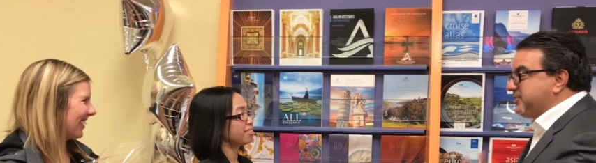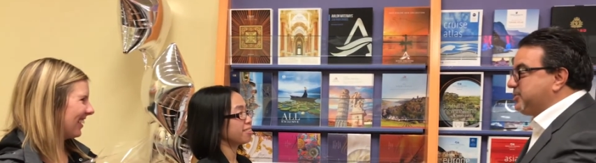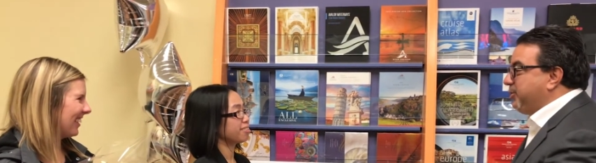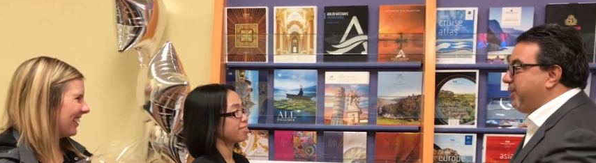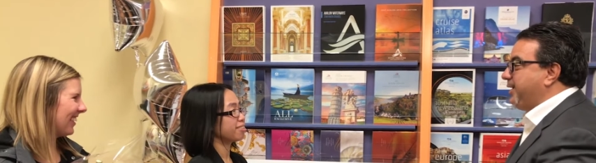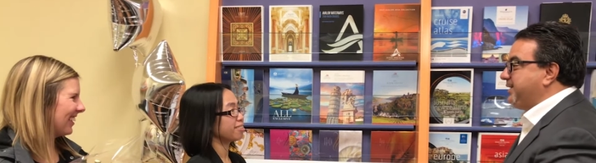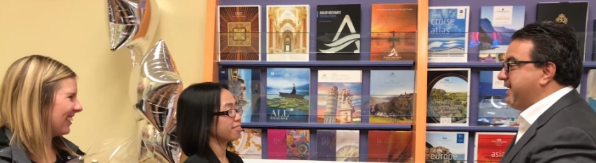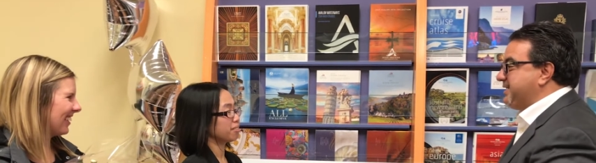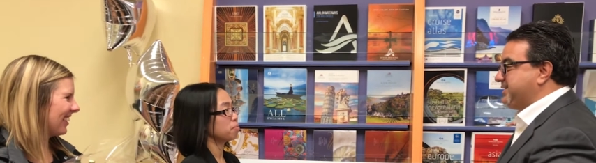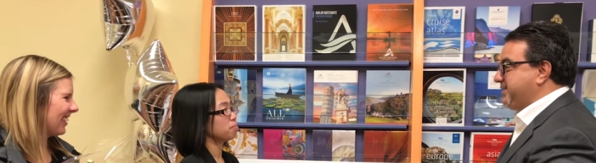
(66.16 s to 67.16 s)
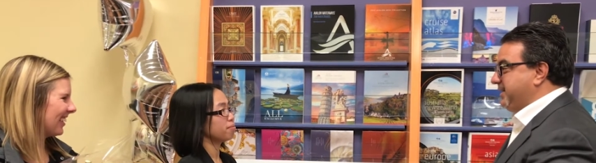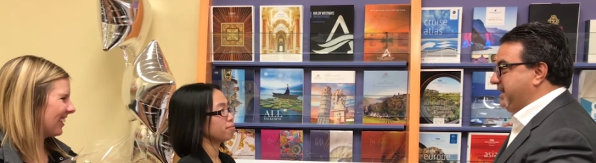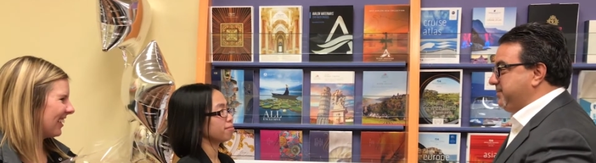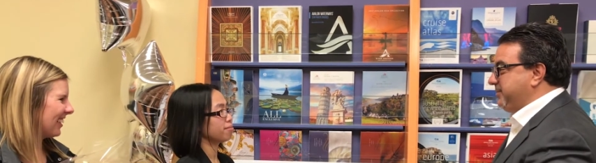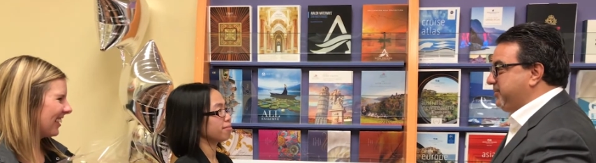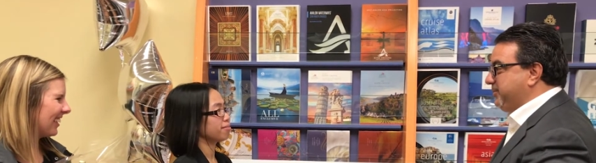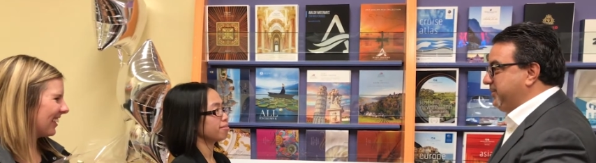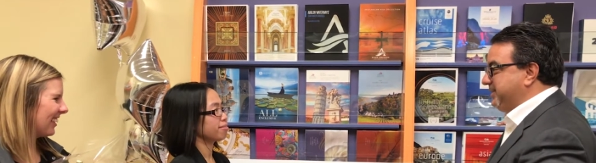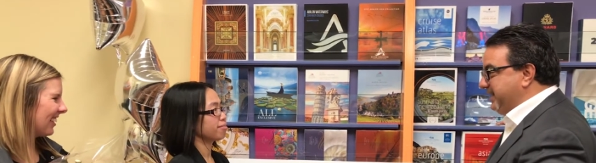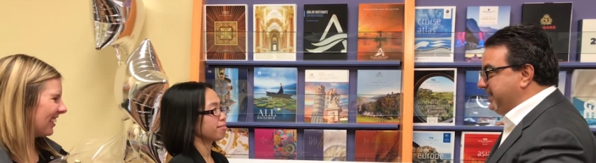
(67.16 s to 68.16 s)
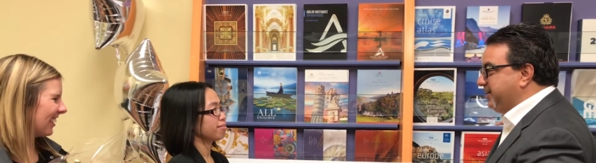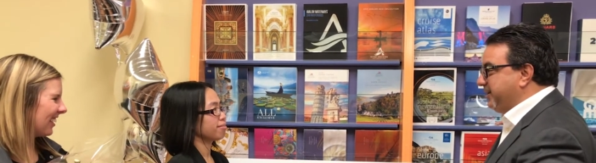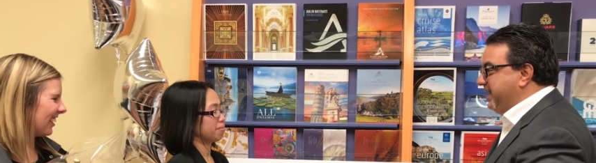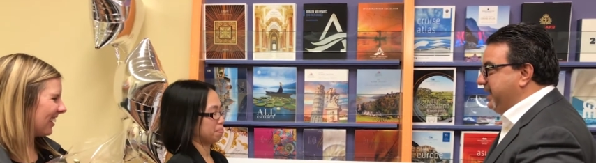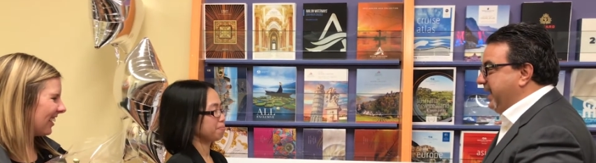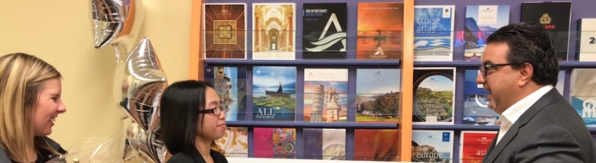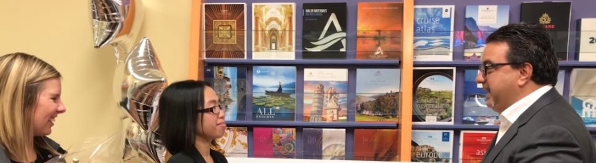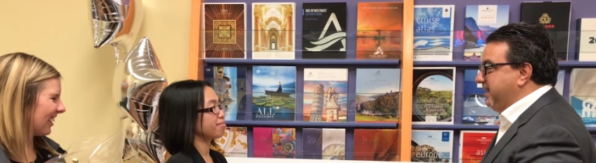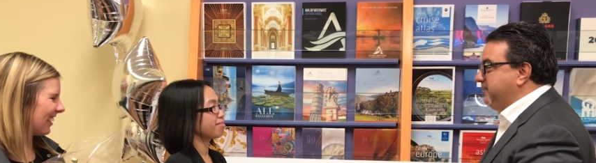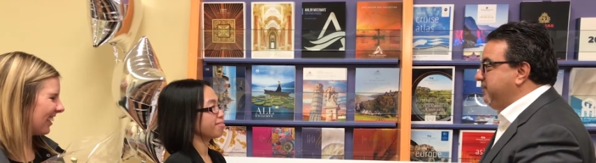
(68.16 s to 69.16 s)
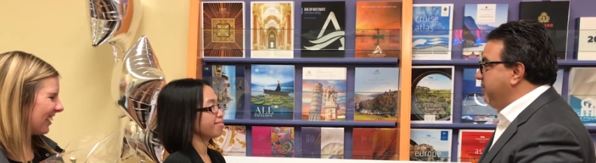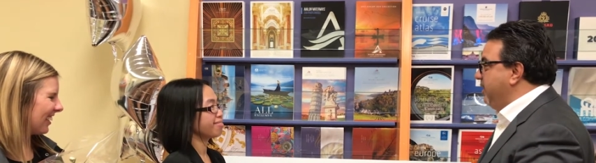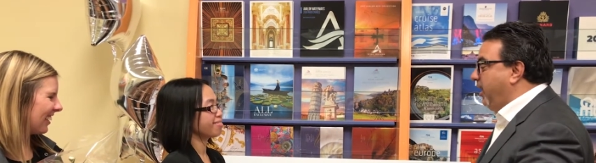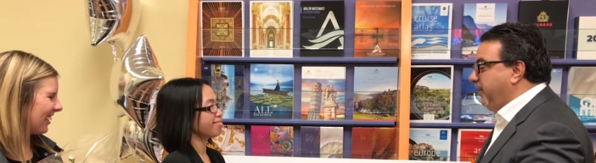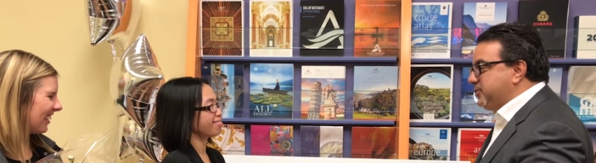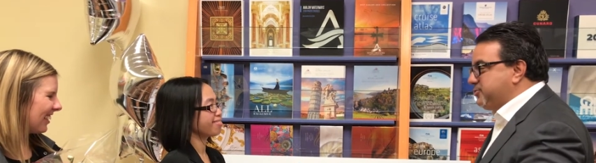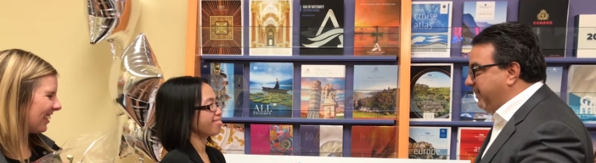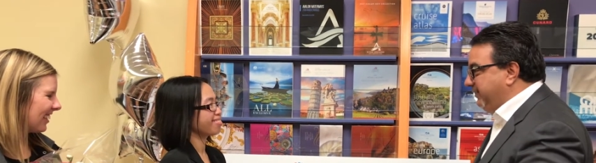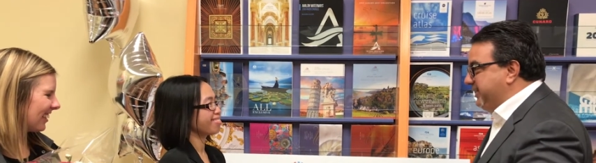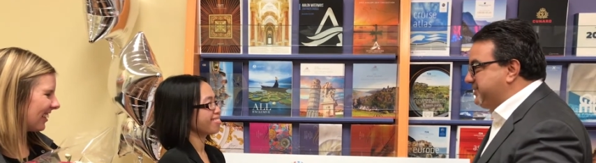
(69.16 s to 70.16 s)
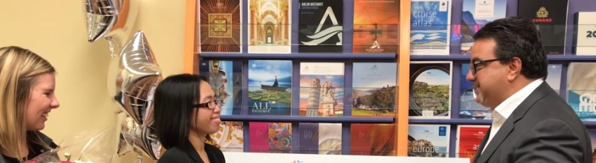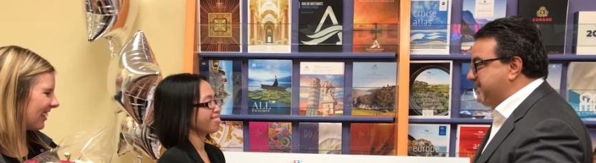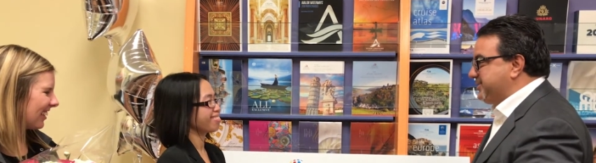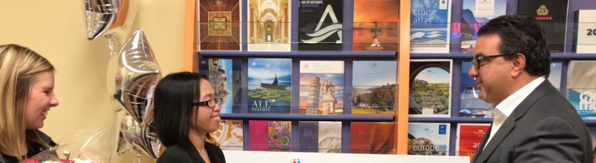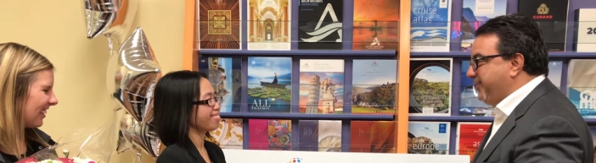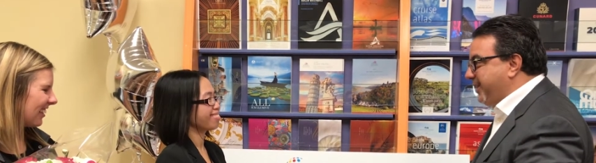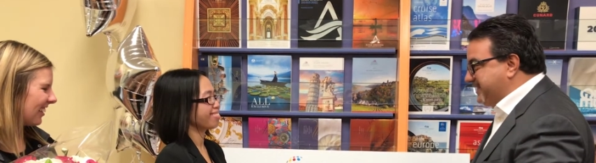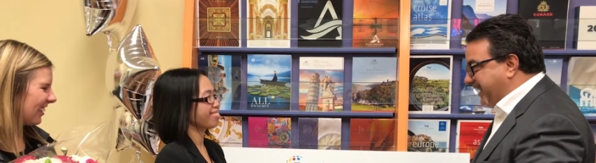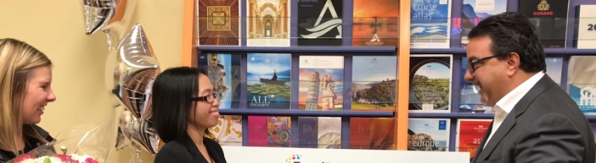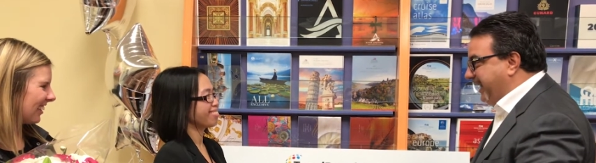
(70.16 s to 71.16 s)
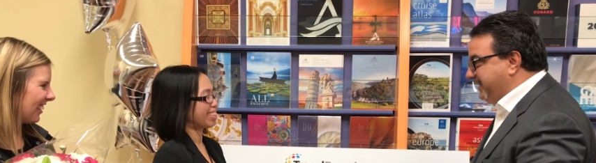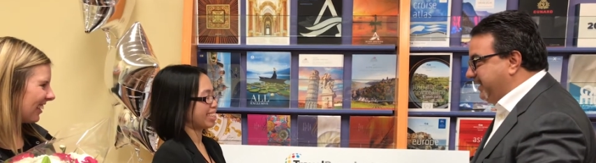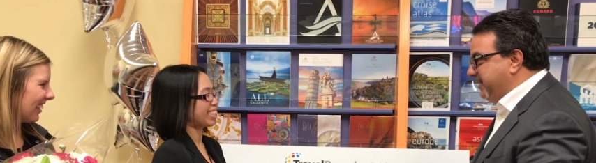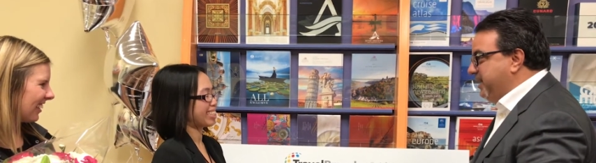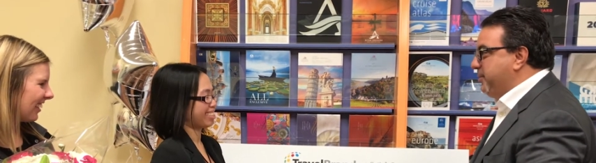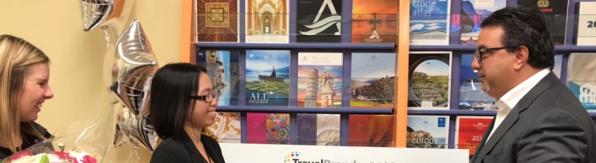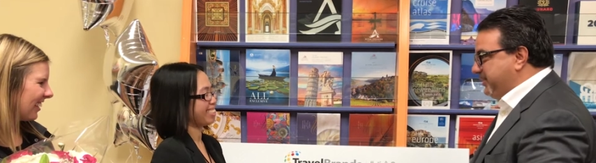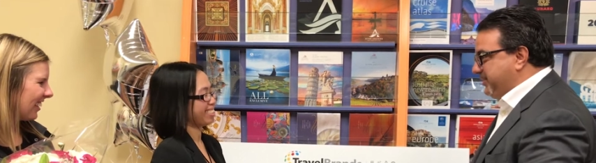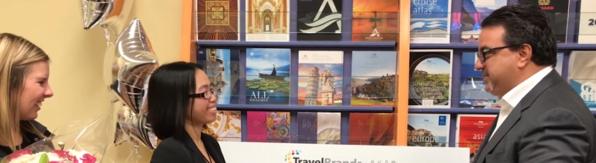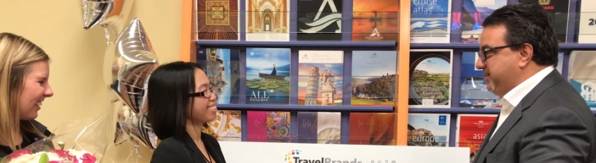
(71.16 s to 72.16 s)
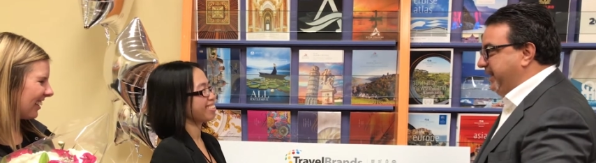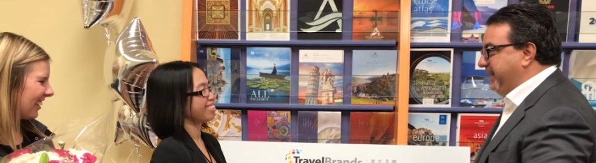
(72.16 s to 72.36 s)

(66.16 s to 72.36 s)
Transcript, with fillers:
Speaker 1: this whole contest um, throughout the year, and all the travel agencies across Canada participated.